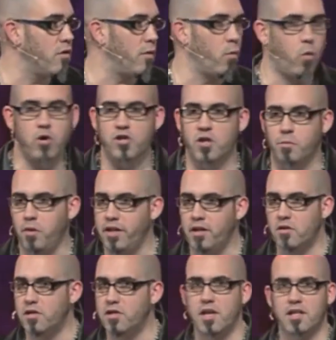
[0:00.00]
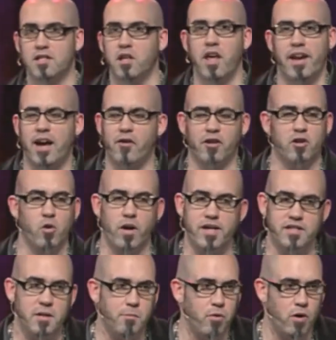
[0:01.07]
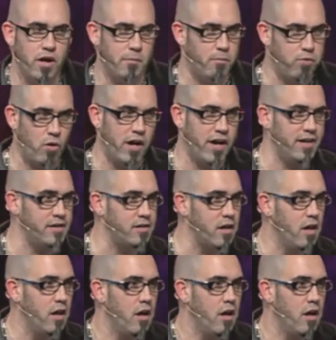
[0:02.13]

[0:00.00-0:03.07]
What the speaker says: the worship leader says, let out a crazy praise,